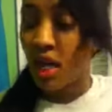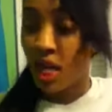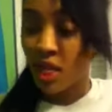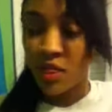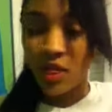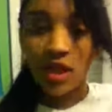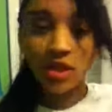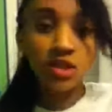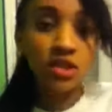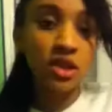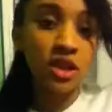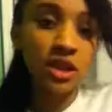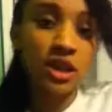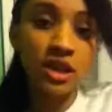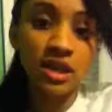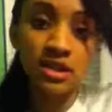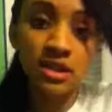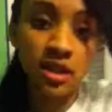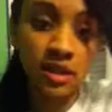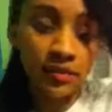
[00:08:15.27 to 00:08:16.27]
And that's all I
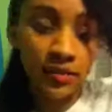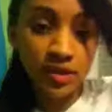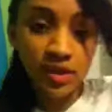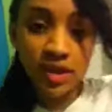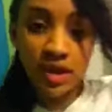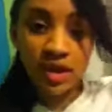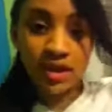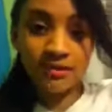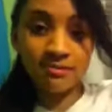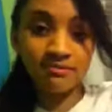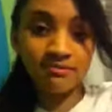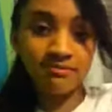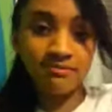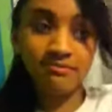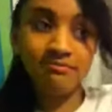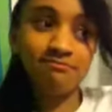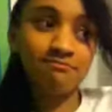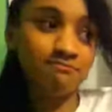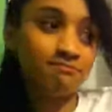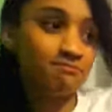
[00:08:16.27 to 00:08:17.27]
gotta say for today.
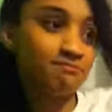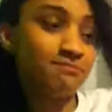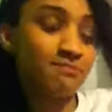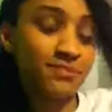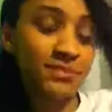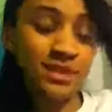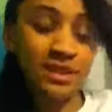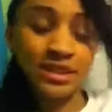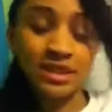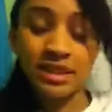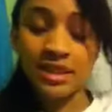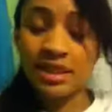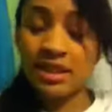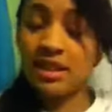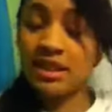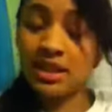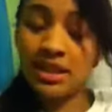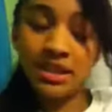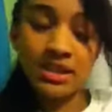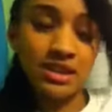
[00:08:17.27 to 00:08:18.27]

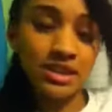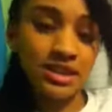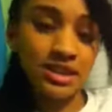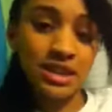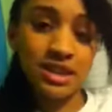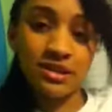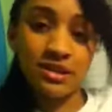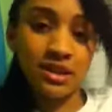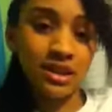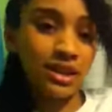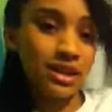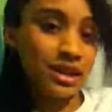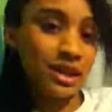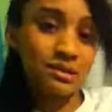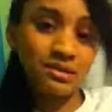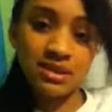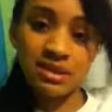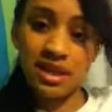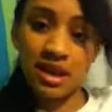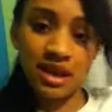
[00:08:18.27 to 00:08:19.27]
This is Lyric, and
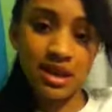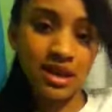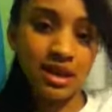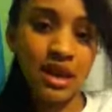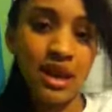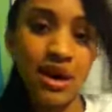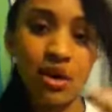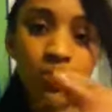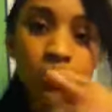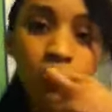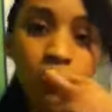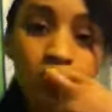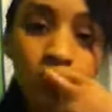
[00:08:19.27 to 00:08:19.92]
I'm signing out.